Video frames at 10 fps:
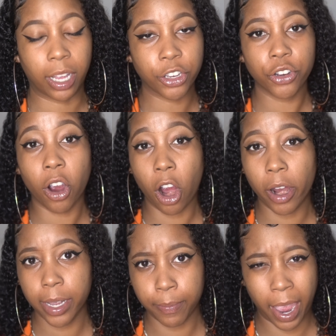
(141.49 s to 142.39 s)
Like, you're
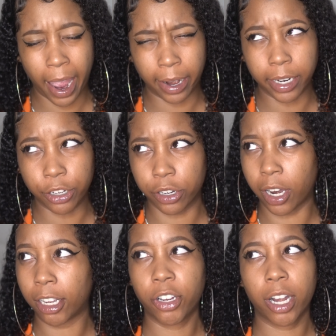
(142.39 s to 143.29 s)
already mad and you're
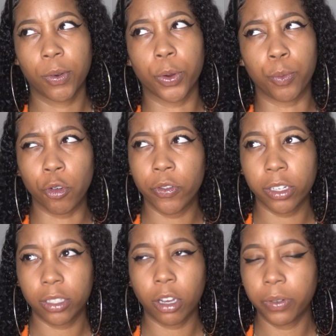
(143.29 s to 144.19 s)
not trying to remove
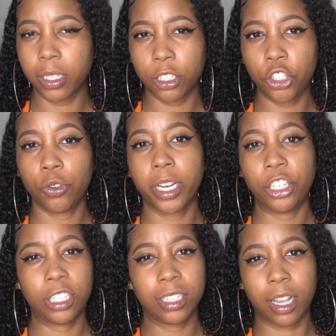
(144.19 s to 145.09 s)
yourself in the
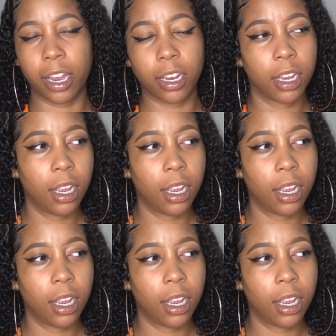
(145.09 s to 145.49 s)
situation. Like,